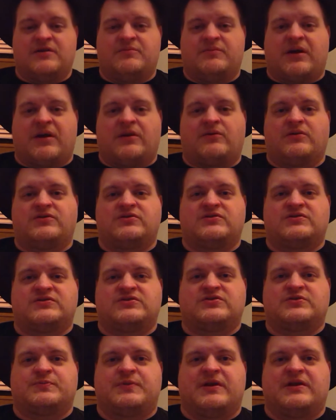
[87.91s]
Power Rangers
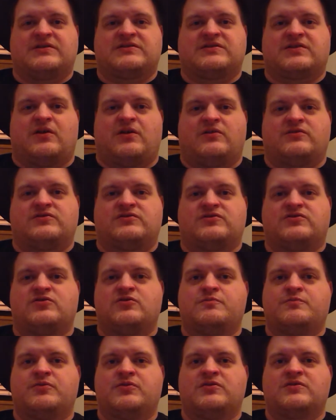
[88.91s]
in Japan is called
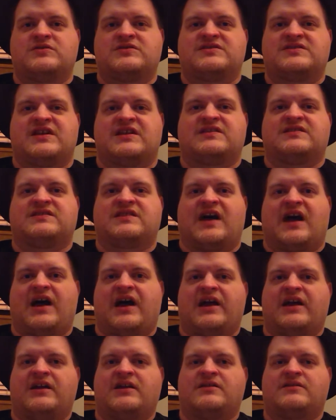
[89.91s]
Super
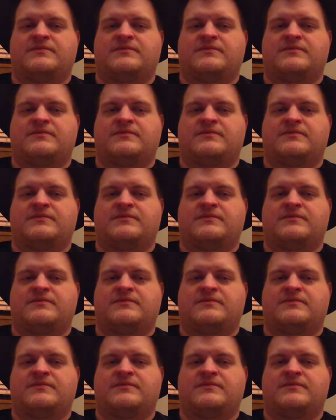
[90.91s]
Sentai.